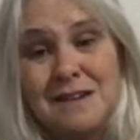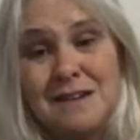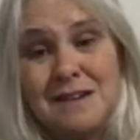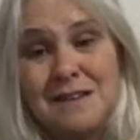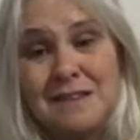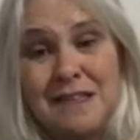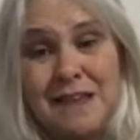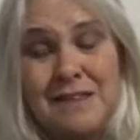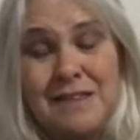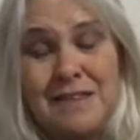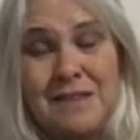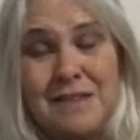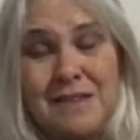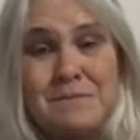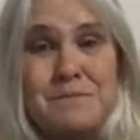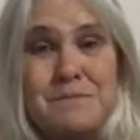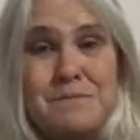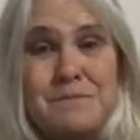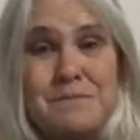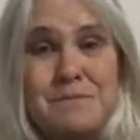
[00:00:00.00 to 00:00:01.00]
and lay
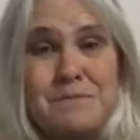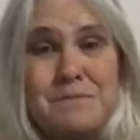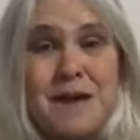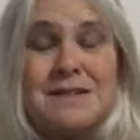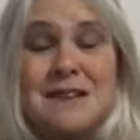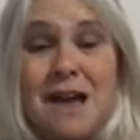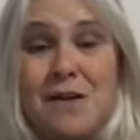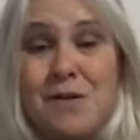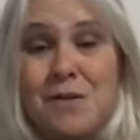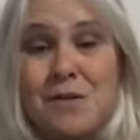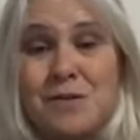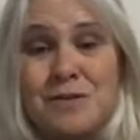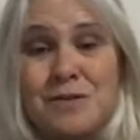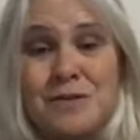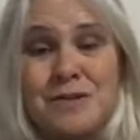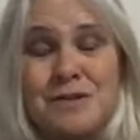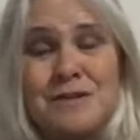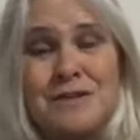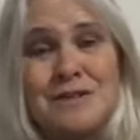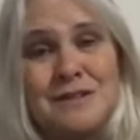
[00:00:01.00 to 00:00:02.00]
them back
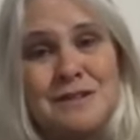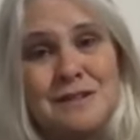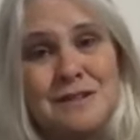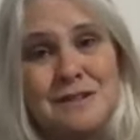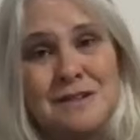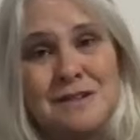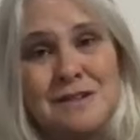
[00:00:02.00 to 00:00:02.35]
down?